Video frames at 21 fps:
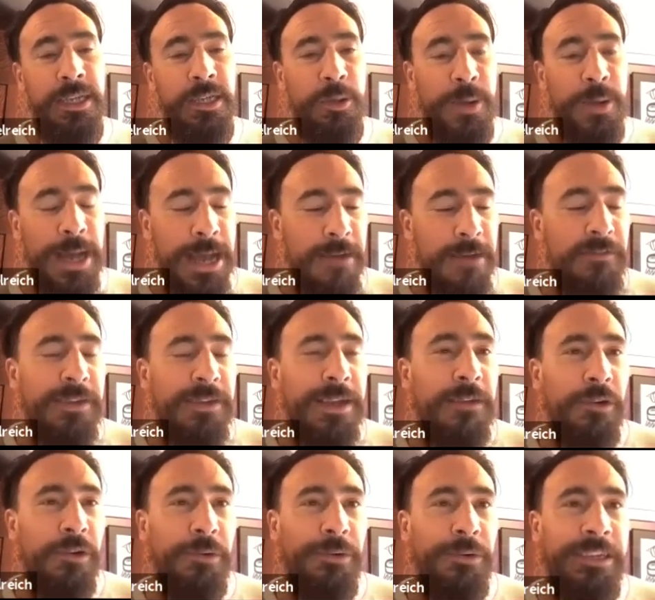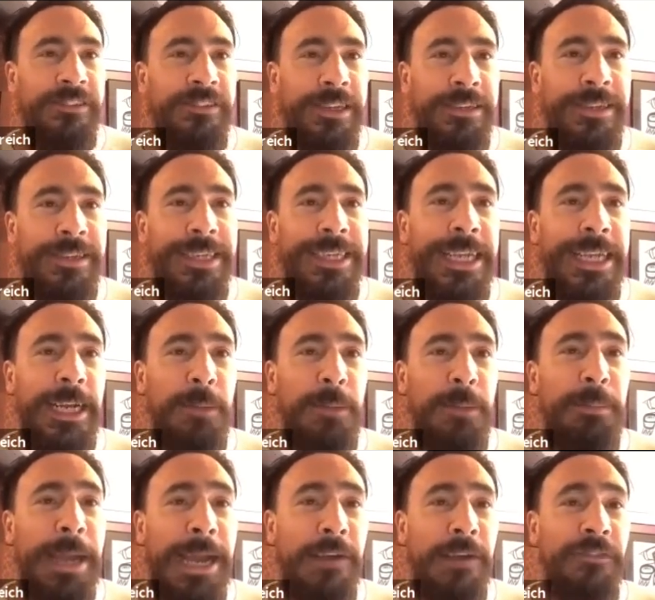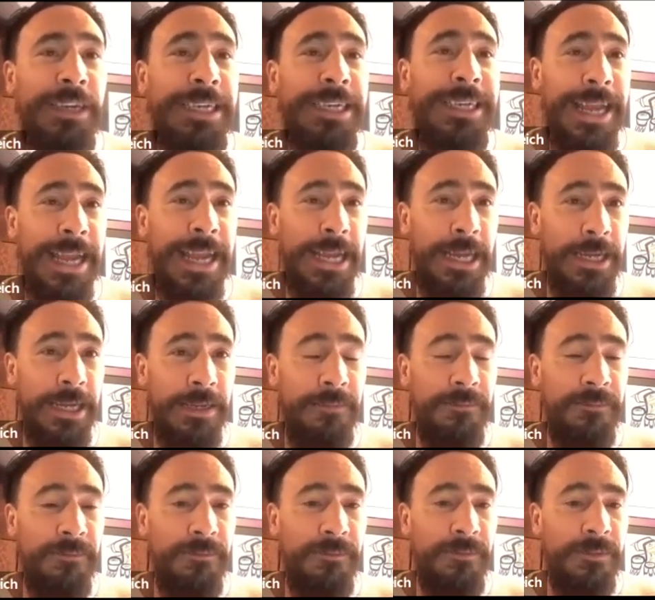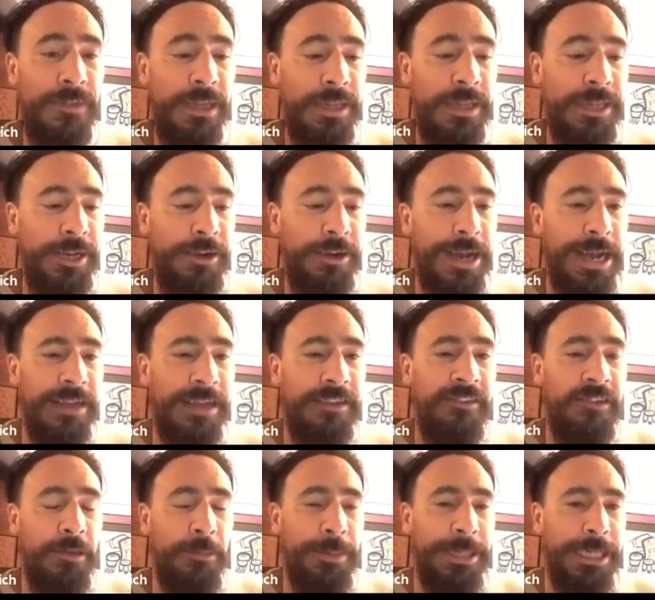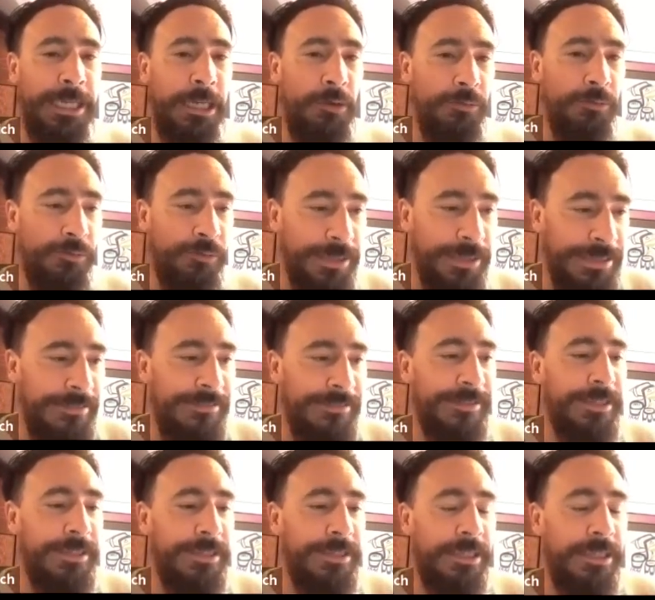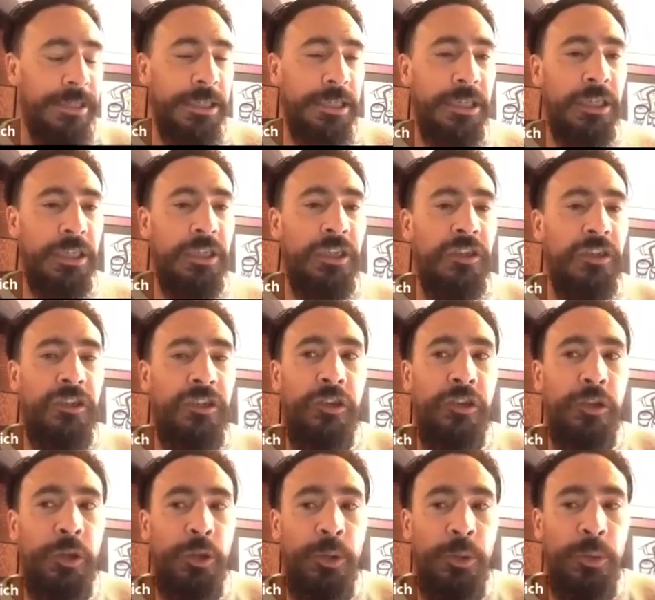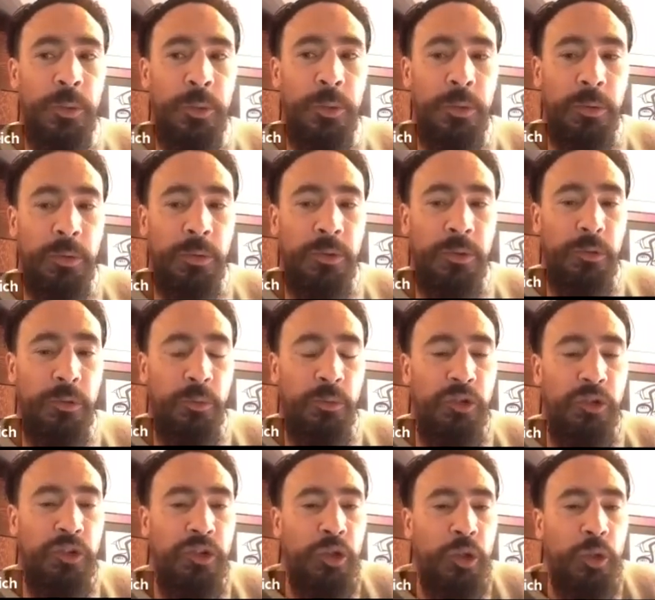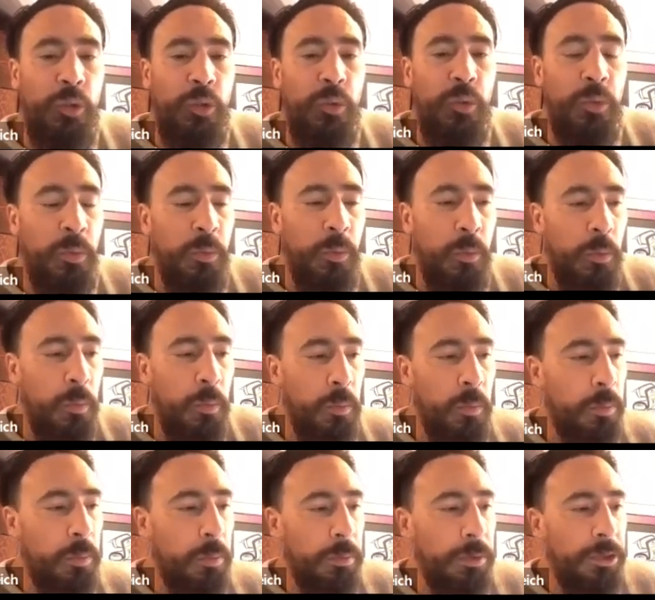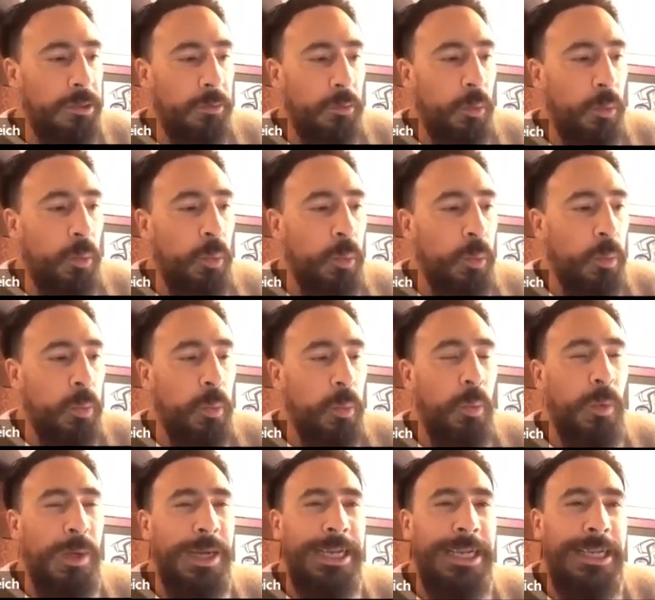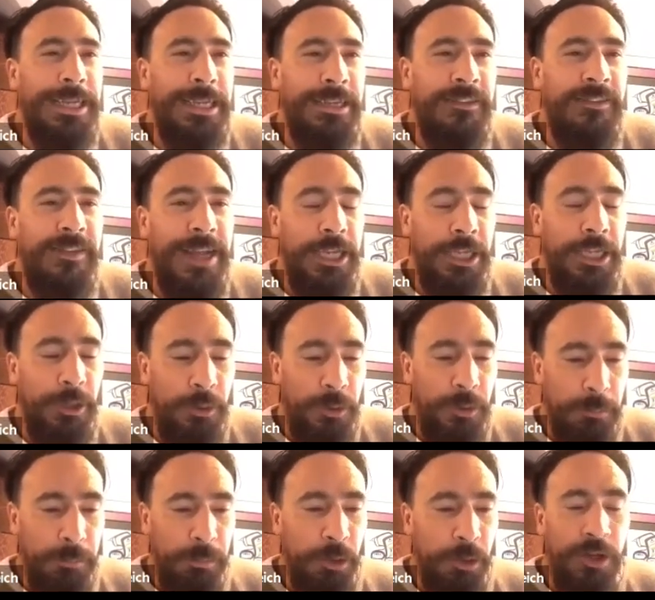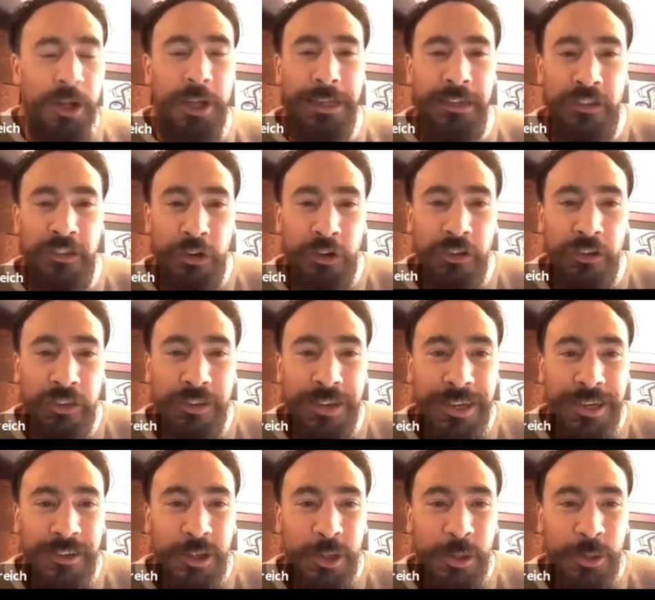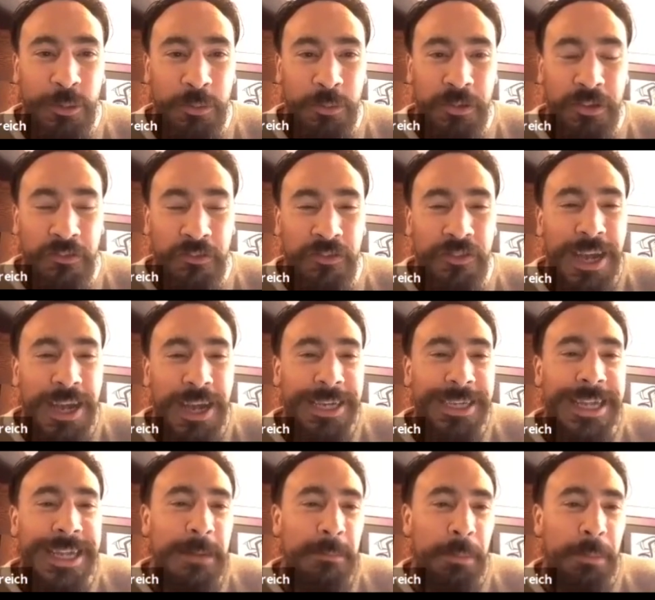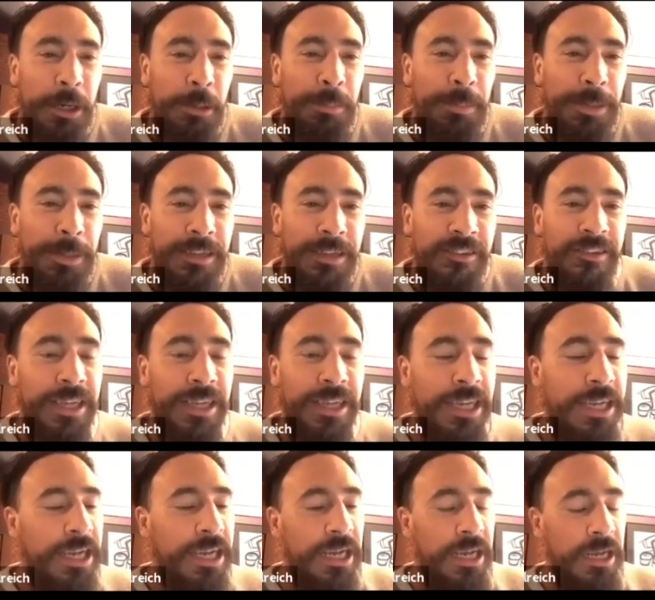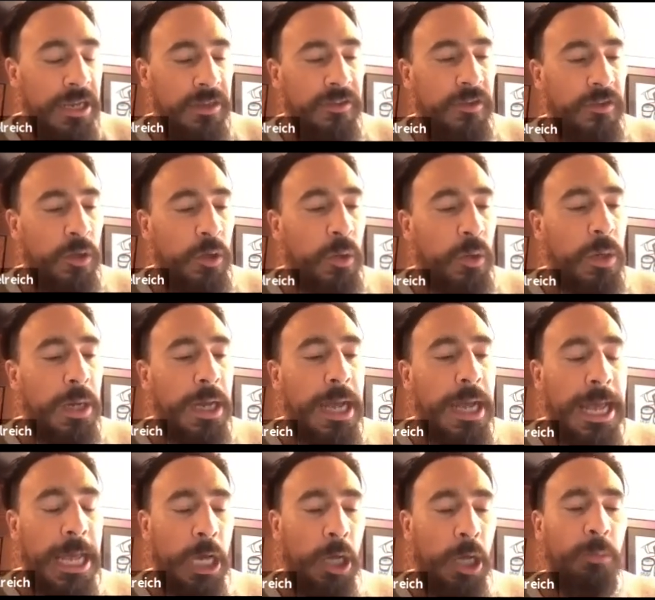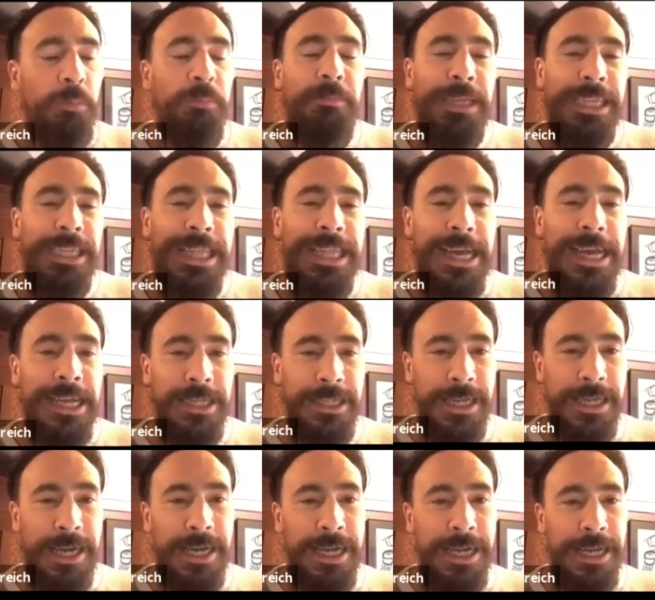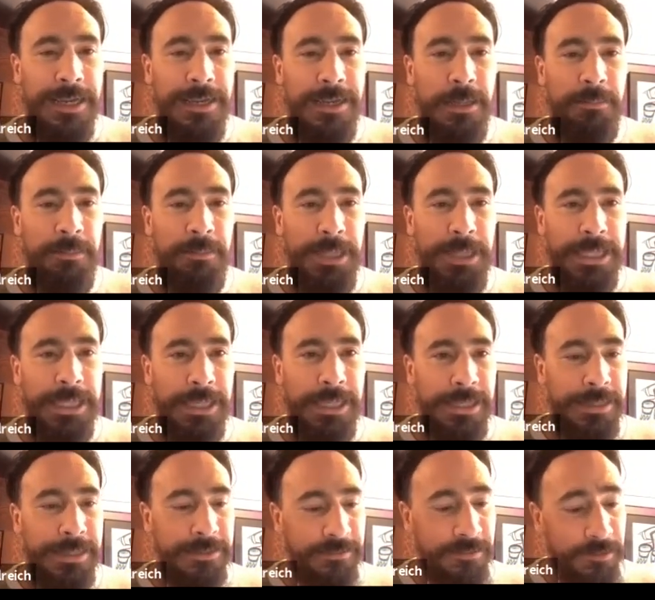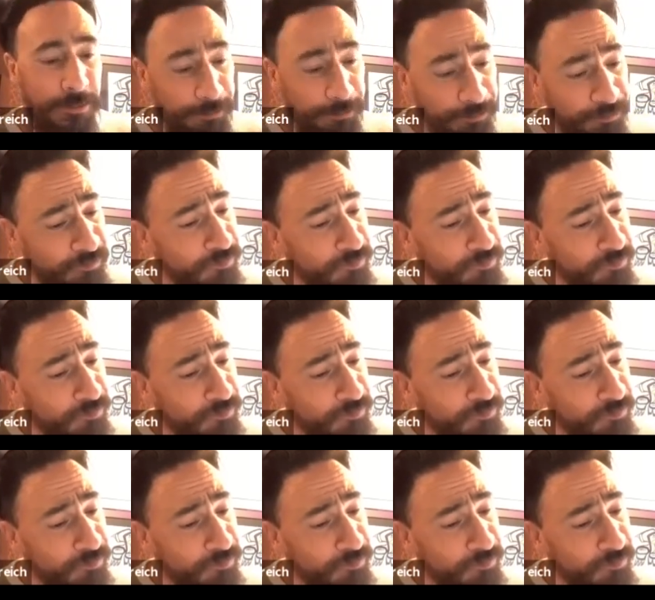You have to have a reason to get up every day. There has to be a reason to to do what it is that you were put on this earth to do, to find that purpose. So help be that guide because